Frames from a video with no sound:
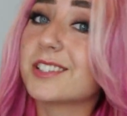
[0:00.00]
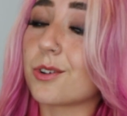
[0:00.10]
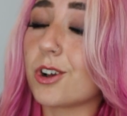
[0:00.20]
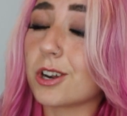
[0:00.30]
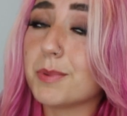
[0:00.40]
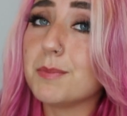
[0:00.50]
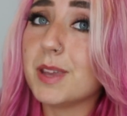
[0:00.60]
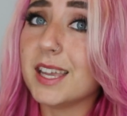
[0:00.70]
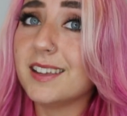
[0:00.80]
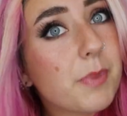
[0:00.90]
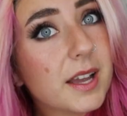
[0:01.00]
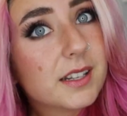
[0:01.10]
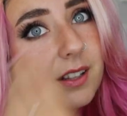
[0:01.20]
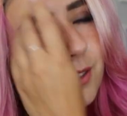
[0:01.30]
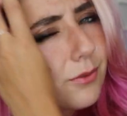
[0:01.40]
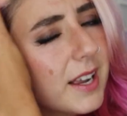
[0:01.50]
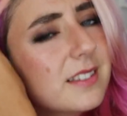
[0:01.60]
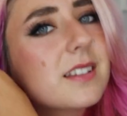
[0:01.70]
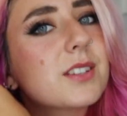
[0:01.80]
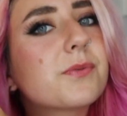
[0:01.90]
So it could have been me, but the
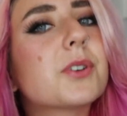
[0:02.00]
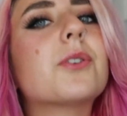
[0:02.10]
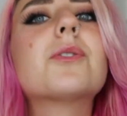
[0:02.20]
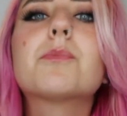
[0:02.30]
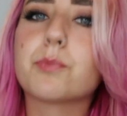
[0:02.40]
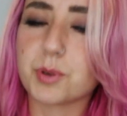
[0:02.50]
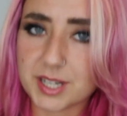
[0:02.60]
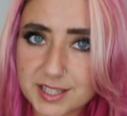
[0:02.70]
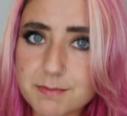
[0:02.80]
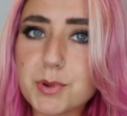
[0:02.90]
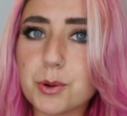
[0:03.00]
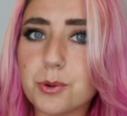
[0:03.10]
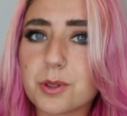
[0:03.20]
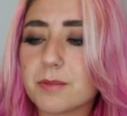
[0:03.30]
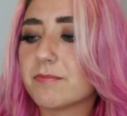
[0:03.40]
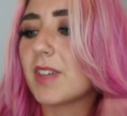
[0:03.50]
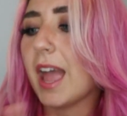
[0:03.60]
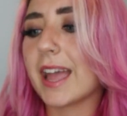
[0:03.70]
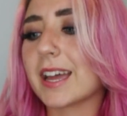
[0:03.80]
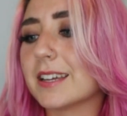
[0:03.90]
rest does feel pretty smooth.
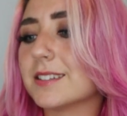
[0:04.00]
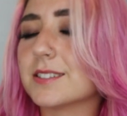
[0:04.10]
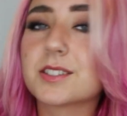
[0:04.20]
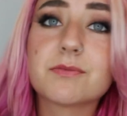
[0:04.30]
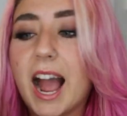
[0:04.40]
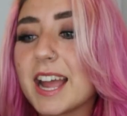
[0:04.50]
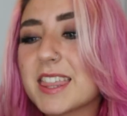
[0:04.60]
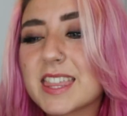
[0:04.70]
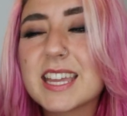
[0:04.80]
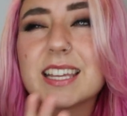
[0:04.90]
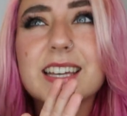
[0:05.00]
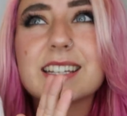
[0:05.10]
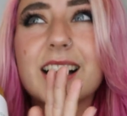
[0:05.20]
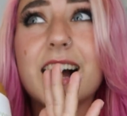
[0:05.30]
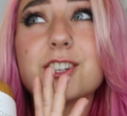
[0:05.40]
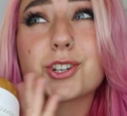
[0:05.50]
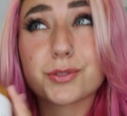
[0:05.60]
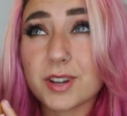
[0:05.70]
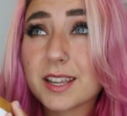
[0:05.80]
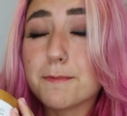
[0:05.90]
And I think a
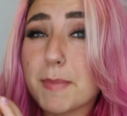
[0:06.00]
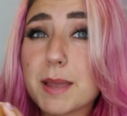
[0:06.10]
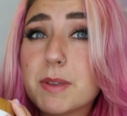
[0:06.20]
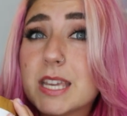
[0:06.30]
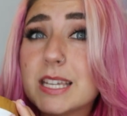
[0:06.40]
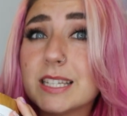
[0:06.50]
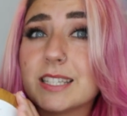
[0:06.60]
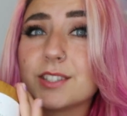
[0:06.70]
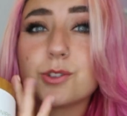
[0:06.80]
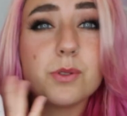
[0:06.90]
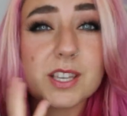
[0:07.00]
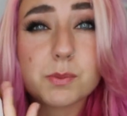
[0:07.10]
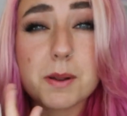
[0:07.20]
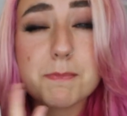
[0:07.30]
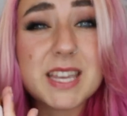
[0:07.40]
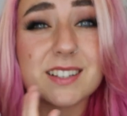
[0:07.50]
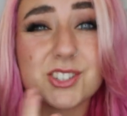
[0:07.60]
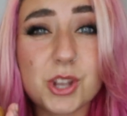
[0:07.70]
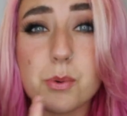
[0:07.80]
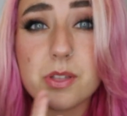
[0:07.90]
trick maybe to this one being
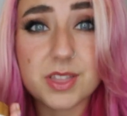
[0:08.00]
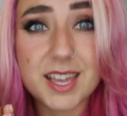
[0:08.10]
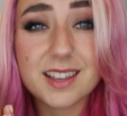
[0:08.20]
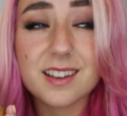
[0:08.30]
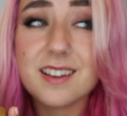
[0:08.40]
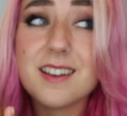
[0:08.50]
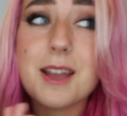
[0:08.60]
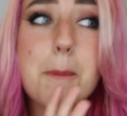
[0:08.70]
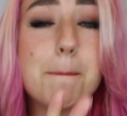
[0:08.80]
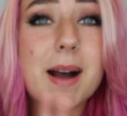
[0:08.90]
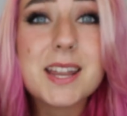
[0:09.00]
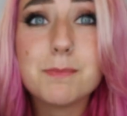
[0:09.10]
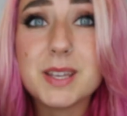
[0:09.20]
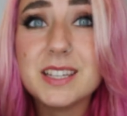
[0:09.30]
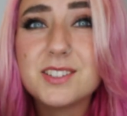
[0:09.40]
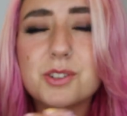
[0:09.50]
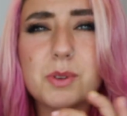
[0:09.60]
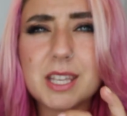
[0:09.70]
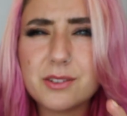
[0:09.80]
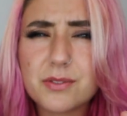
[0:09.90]
so thick might be
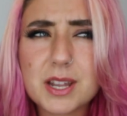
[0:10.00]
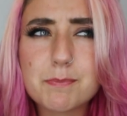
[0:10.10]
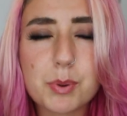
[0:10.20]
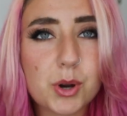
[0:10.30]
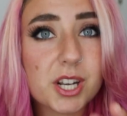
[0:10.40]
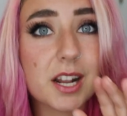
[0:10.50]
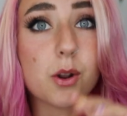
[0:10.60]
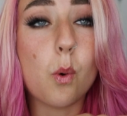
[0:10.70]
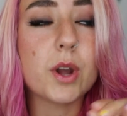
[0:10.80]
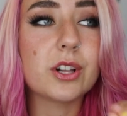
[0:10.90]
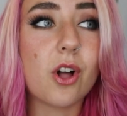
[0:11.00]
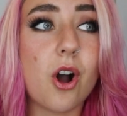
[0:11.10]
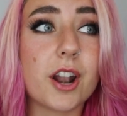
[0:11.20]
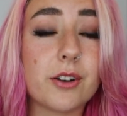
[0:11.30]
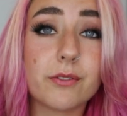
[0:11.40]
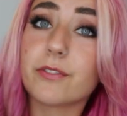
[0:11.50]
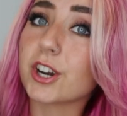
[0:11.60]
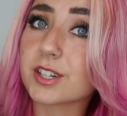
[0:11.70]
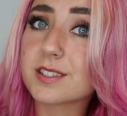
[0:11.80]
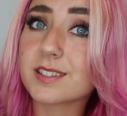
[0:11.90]
to even put an oil on
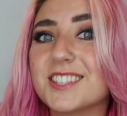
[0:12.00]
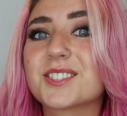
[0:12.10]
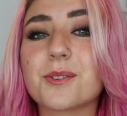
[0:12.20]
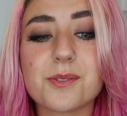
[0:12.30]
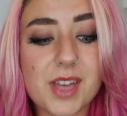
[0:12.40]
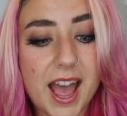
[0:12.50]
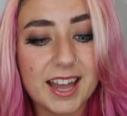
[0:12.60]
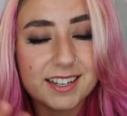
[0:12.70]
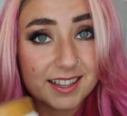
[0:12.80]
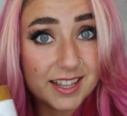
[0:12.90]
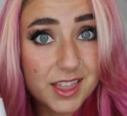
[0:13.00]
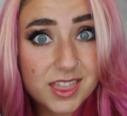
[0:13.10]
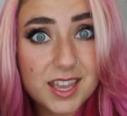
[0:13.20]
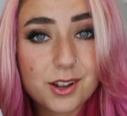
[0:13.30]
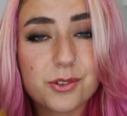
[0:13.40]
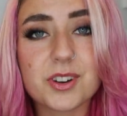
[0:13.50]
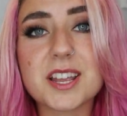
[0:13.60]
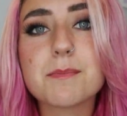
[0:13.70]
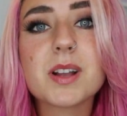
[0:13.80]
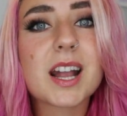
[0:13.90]
first so that the thick
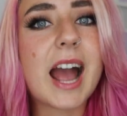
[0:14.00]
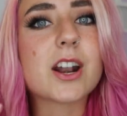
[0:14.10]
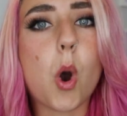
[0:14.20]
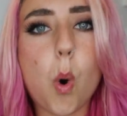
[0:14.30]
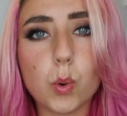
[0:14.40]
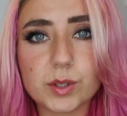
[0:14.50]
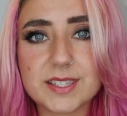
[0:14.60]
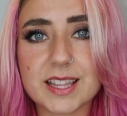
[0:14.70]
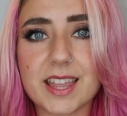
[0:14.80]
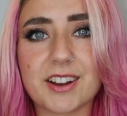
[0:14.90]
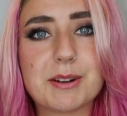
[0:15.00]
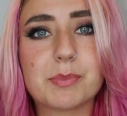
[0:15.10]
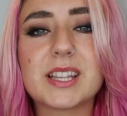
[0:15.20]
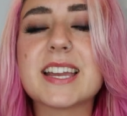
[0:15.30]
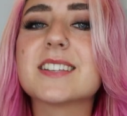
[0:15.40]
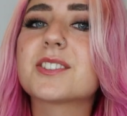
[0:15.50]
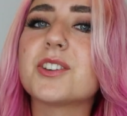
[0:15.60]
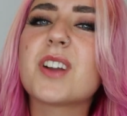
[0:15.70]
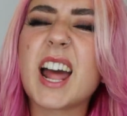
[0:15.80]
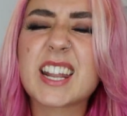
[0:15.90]
cream kind of holds it there in place. So
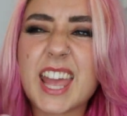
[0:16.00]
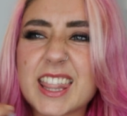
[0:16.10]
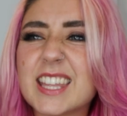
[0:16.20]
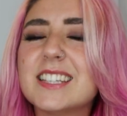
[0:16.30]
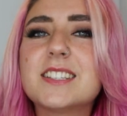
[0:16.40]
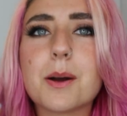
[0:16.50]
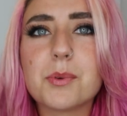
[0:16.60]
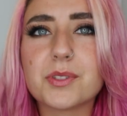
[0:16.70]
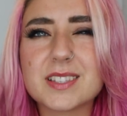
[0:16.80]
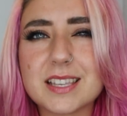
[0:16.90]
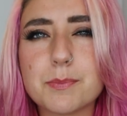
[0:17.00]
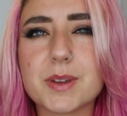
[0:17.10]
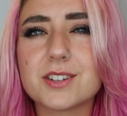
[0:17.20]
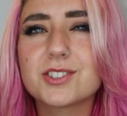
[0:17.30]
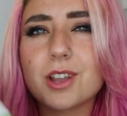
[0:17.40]
you kind of get double the seepage.